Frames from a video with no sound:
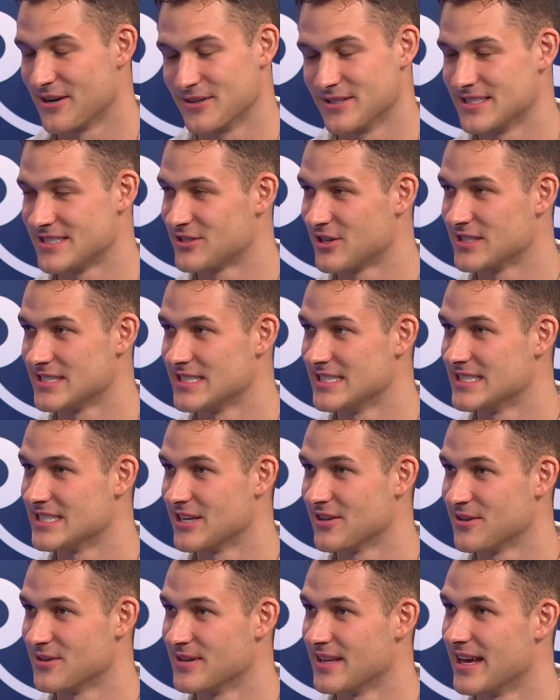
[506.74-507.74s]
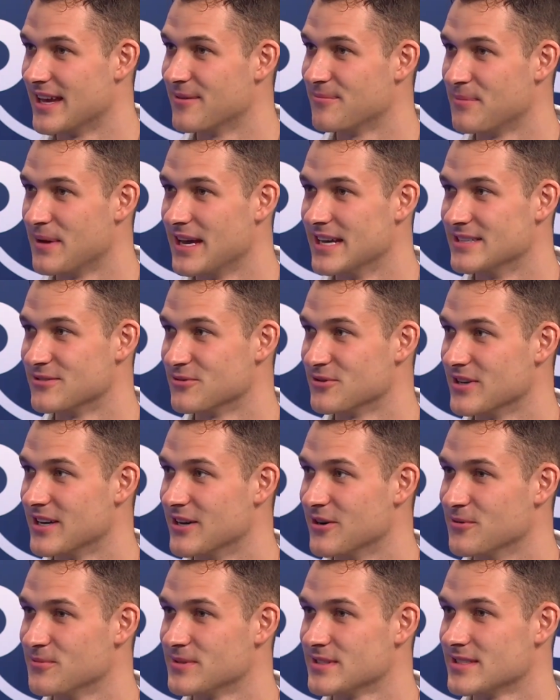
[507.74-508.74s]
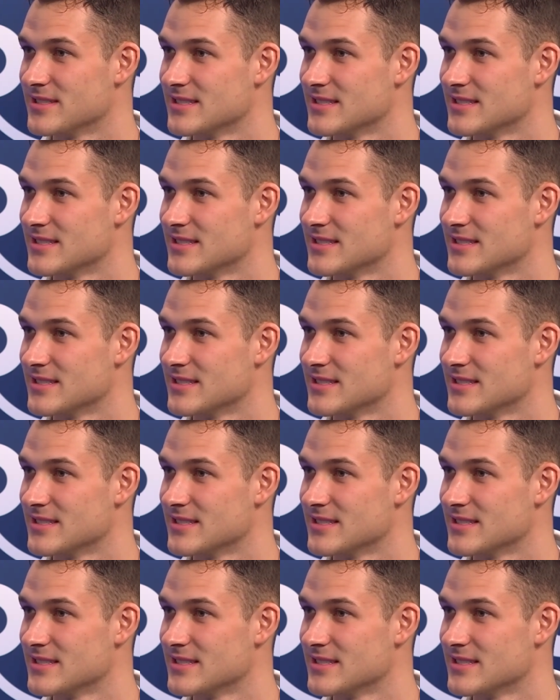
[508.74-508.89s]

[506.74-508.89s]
just trusting each other and that pace really helps.